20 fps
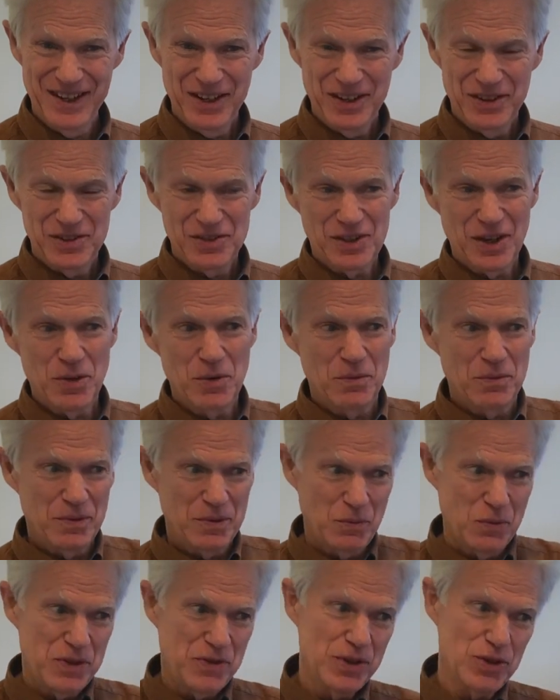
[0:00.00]
So
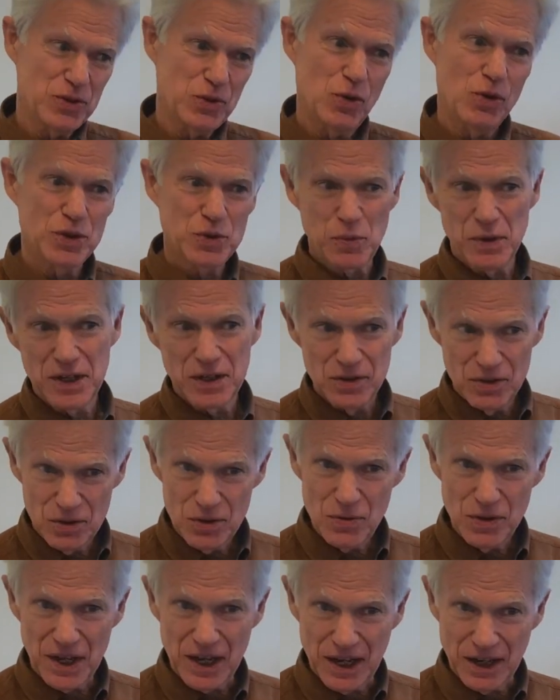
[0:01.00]
with this course, we can
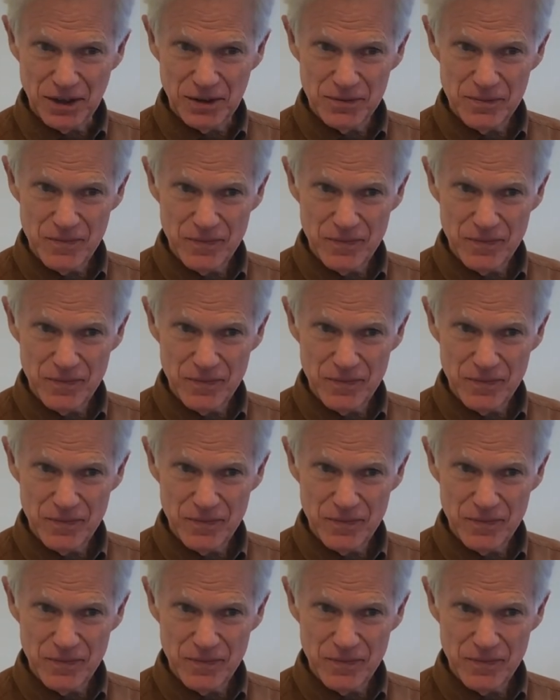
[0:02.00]
do that.